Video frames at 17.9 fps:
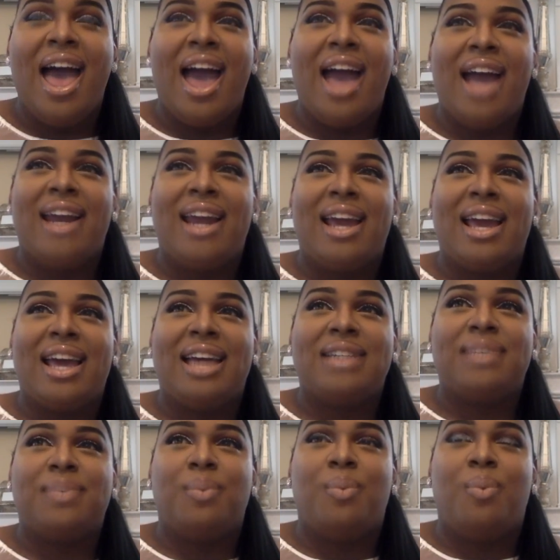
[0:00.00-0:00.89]
and I
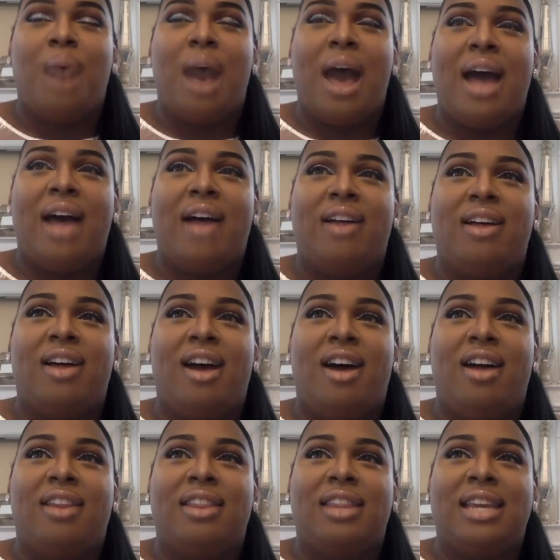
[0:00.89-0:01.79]
guess while
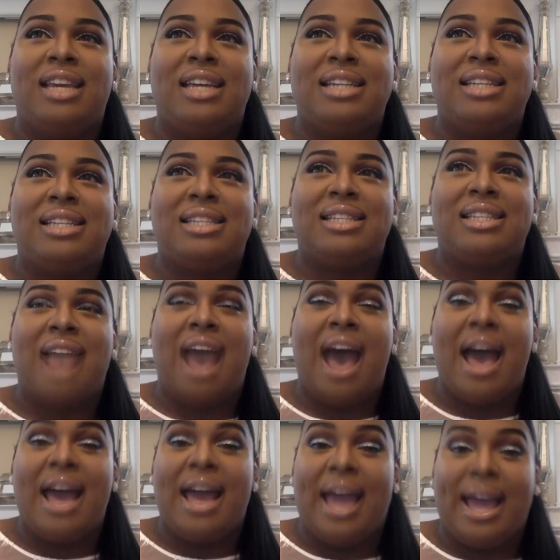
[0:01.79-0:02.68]
on this
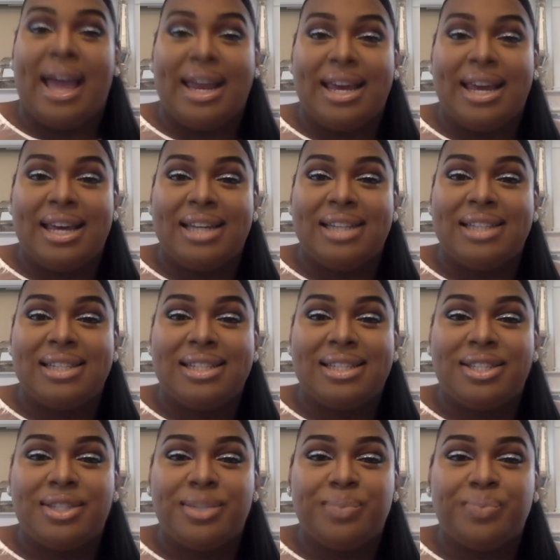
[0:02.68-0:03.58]

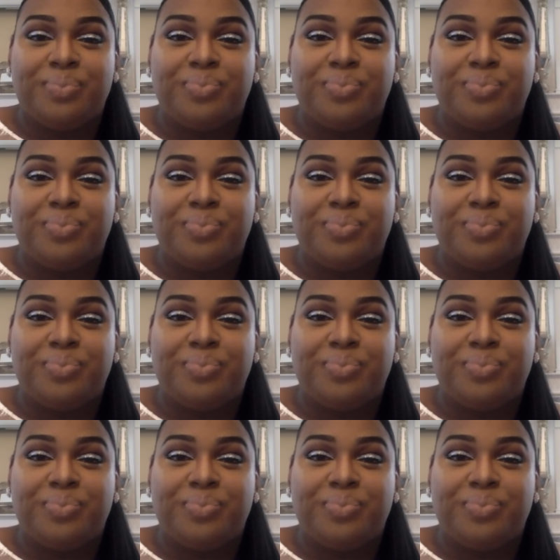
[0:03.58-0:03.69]
hiatus,